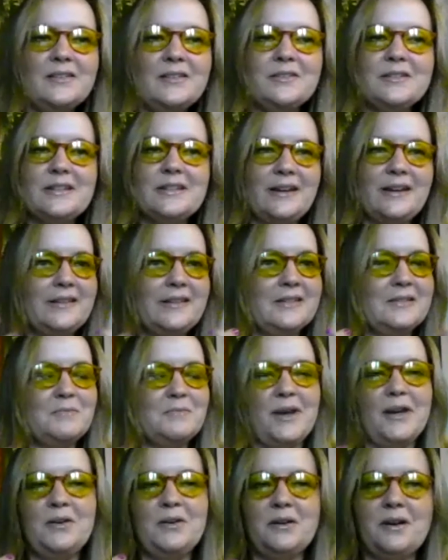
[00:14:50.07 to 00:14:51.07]
There's like these
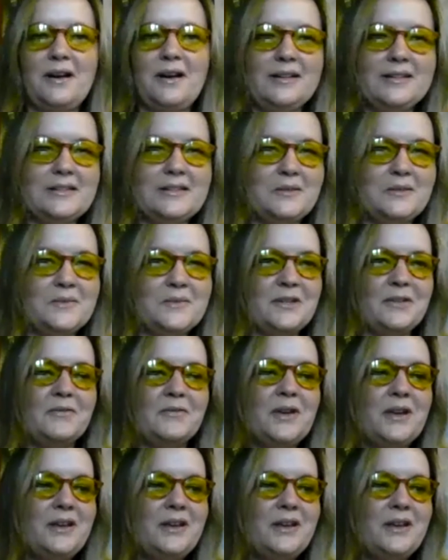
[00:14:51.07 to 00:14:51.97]
microcosms of